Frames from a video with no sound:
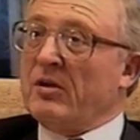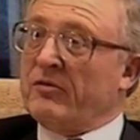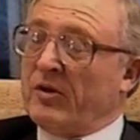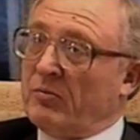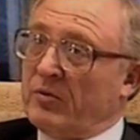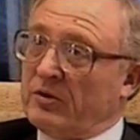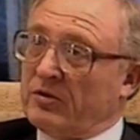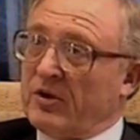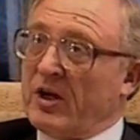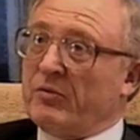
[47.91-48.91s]
front-wheel
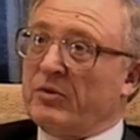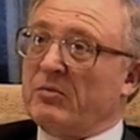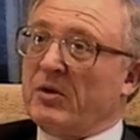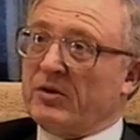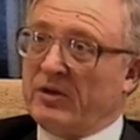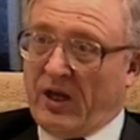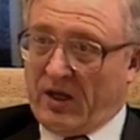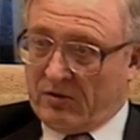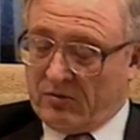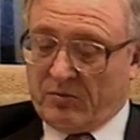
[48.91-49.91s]
drive with the Mondeo,